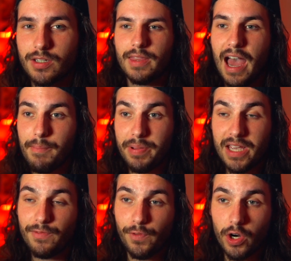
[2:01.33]
That
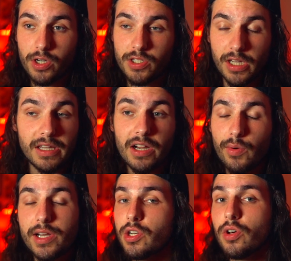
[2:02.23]
being first in the
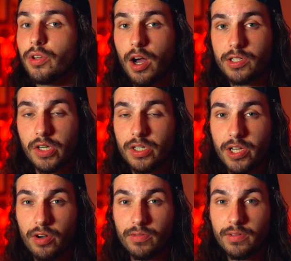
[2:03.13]
original Nocturne
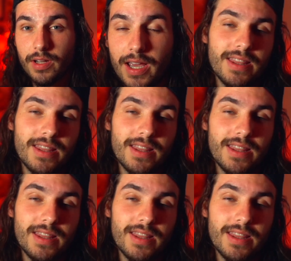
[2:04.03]
Totem,